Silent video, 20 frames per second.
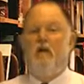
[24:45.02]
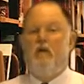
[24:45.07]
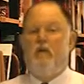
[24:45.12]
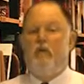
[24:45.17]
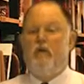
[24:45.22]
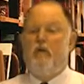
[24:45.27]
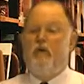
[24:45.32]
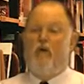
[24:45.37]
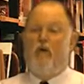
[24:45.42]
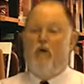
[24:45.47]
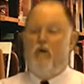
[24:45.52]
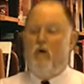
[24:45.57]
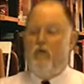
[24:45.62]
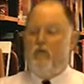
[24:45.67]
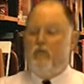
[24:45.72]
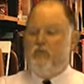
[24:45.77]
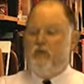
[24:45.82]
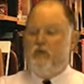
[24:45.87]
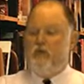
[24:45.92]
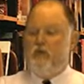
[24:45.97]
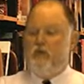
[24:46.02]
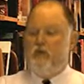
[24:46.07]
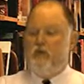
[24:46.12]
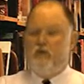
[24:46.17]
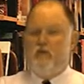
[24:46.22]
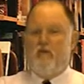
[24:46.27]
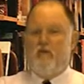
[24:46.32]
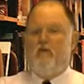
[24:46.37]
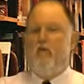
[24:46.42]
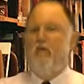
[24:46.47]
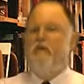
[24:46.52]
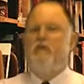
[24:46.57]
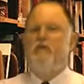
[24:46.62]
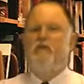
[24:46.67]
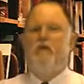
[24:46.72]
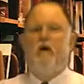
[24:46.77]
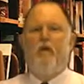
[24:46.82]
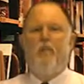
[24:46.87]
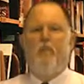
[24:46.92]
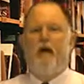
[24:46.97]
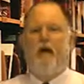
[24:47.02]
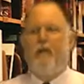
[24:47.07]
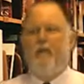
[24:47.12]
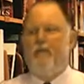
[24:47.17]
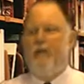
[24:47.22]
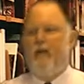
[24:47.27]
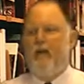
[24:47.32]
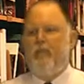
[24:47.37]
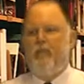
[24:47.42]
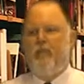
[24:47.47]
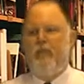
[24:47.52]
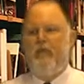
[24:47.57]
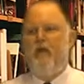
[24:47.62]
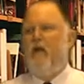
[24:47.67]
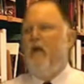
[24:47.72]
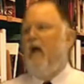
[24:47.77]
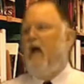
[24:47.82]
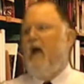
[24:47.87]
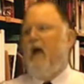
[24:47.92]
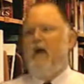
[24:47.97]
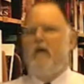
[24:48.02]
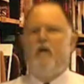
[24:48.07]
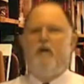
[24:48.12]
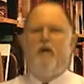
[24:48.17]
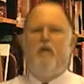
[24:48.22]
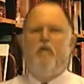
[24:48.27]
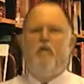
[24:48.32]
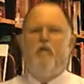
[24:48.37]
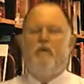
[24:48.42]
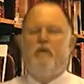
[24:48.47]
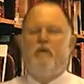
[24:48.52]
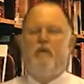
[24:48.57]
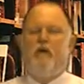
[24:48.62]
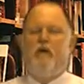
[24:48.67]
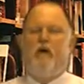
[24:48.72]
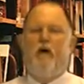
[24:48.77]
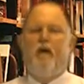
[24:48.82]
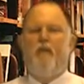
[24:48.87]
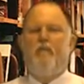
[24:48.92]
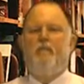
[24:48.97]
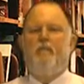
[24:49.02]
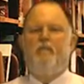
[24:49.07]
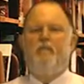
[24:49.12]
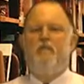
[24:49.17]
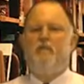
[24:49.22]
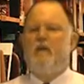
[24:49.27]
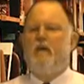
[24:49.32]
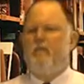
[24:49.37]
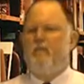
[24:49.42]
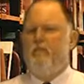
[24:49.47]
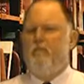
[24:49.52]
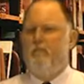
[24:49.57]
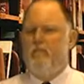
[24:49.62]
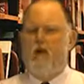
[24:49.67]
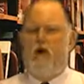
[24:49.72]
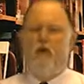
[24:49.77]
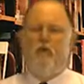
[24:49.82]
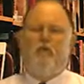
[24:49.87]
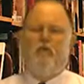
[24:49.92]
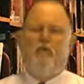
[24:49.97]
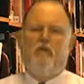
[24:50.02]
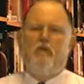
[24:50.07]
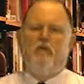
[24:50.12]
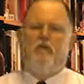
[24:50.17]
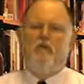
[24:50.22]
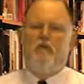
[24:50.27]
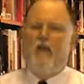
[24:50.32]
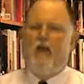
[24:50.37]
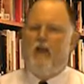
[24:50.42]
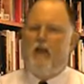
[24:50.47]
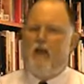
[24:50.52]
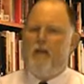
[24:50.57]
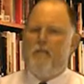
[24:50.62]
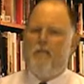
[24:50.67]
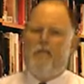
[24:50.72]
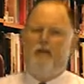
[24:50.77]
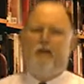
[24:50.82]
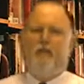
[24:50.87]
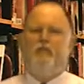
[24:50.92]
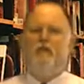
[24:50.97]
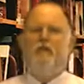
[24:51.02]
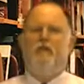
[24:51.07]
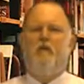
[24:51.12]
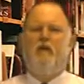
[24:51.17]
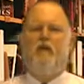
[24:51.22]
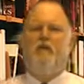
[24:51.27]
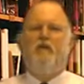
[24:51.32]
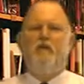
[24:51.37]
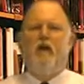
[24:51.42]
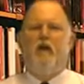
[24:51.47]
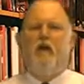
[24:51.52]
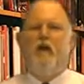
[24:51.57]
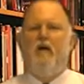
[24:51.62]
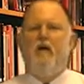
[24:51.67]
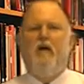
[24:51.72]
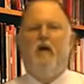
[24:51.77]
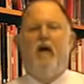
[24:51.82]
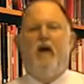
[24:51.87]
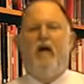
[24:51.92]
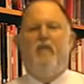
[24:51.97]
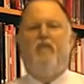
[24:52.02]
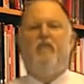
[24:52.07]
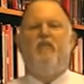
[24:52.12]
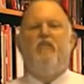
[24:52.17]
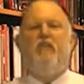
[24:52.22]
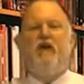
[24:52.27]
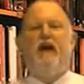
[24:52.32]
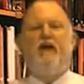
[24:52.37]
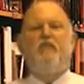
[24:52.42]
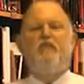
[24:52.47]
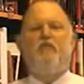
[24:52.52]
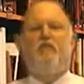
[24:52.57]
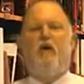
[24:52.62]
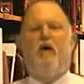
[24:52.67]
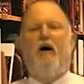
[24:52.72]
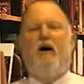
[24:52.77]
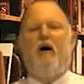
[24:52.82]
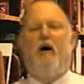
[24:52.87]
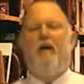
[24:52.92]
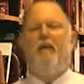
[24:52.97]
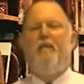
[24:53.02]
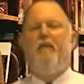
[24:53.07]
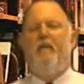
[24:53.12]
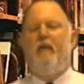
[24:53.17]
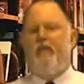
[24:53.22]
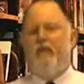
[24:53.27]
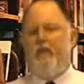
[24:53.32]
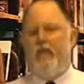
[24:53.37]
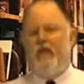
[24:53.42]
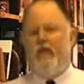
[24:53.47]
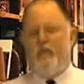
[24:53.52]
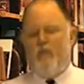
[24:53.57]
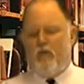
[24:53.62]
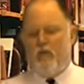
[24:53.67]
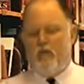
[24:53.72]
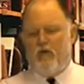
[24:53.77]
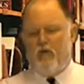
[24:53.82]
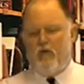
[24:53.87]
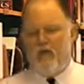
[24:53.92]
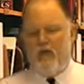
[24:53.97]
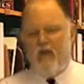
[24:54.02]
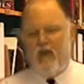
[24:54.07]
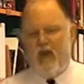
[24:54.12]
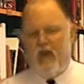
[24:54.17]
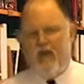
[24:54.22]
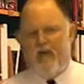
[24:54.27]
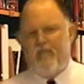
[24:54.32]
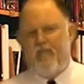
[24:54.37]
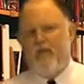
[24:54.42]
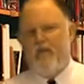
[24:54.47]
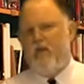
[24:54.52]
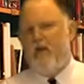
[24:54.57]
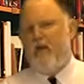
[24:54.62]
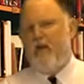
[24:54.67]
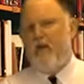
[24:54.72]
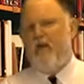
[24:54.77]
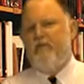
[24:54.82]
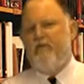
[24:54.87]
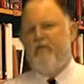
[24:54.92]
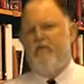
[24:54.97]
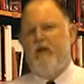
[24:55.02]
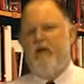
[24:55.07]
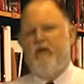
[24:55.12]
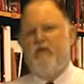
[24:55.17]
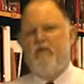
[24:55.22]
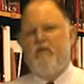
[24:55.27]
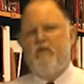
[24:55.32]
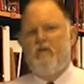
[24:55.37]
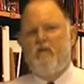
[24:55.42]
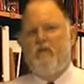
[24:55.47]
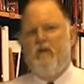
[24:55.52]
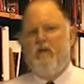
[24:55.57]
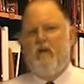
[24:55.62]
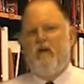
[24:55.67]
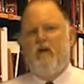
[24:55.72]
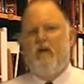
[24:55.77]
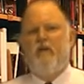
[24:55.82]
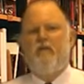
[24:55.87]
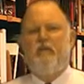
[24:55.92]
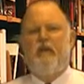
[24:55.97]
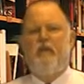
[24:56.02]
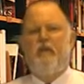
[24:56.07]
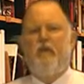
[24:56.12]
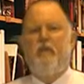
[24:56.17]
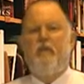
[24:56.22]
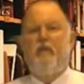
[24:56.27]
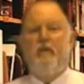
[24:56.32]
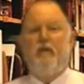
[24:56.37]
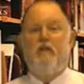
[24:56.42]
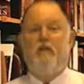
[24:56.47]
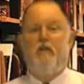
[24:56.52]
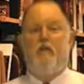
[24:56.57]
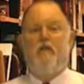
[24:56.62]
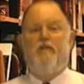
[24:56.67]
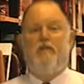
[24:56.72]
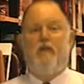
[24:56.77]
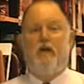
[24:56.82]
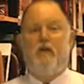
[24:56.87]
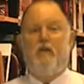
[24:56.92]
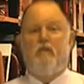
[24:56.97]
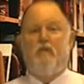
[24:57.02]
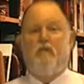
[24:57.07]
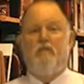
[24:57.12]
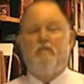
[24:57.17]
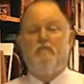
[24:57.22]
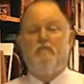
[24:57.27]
We'd go, oh, 3 cents. And we'd start buying Pepsi, and Coke would go out of business. And Coke knows that, and Pepsi knows that. And that's why they will never quit advertising, because they know me and you are fickle.